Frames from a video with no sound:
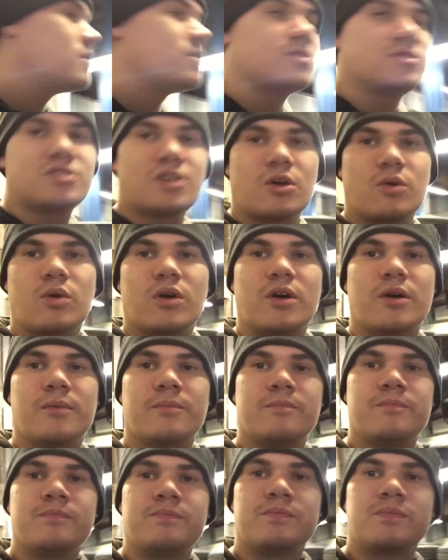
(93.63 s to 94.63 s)
So,
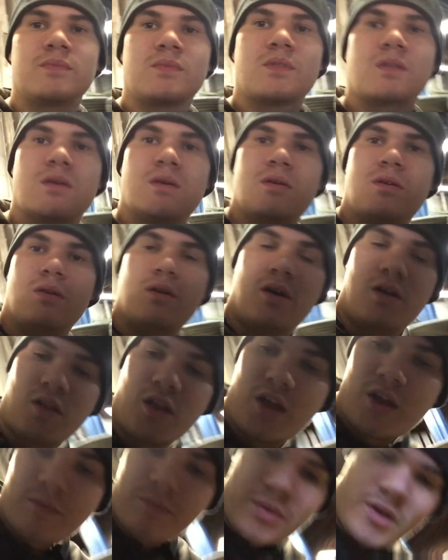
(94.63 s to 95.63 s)
a lot of